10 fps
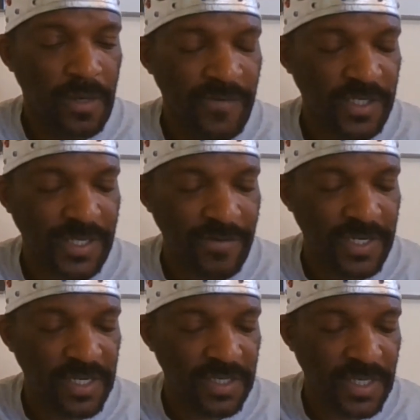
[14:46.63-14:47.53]
Verse
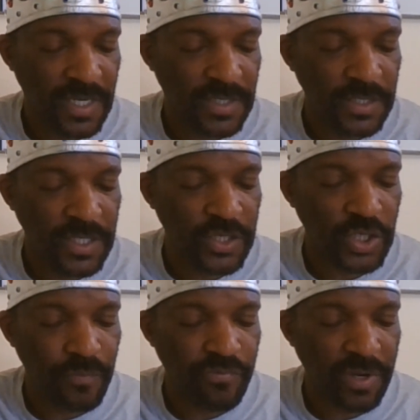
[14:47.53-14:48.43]
17 says, ye
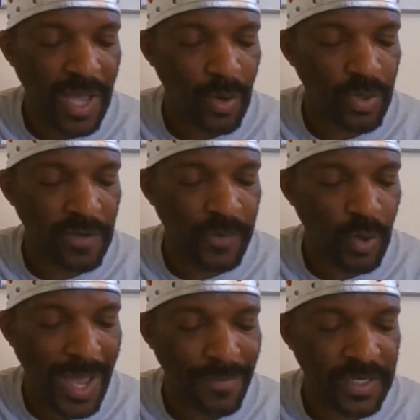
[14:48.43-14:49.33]
shall bring out of
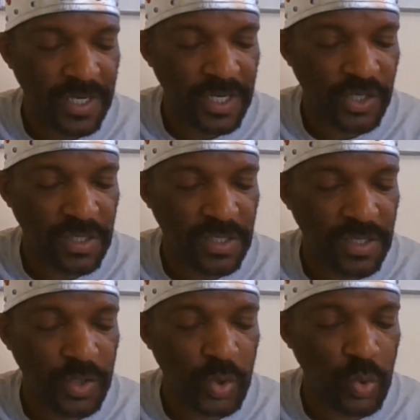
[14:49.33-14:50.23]
your habitations
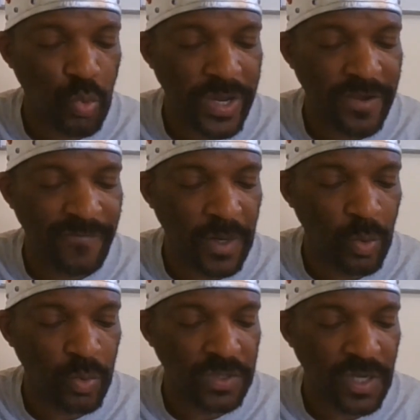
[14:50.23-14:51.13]
2 wave
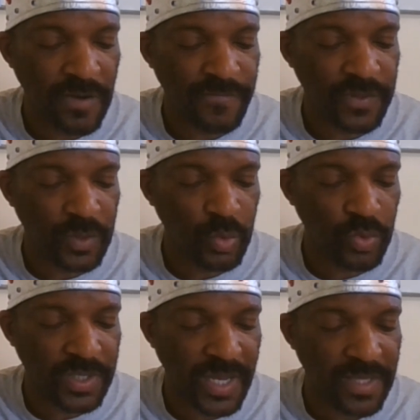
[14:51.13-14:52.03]
loaves of
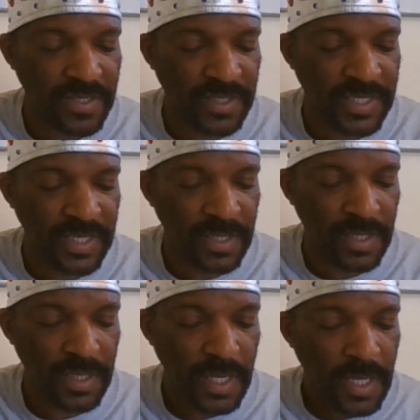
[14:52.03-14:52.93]
2/10 deal.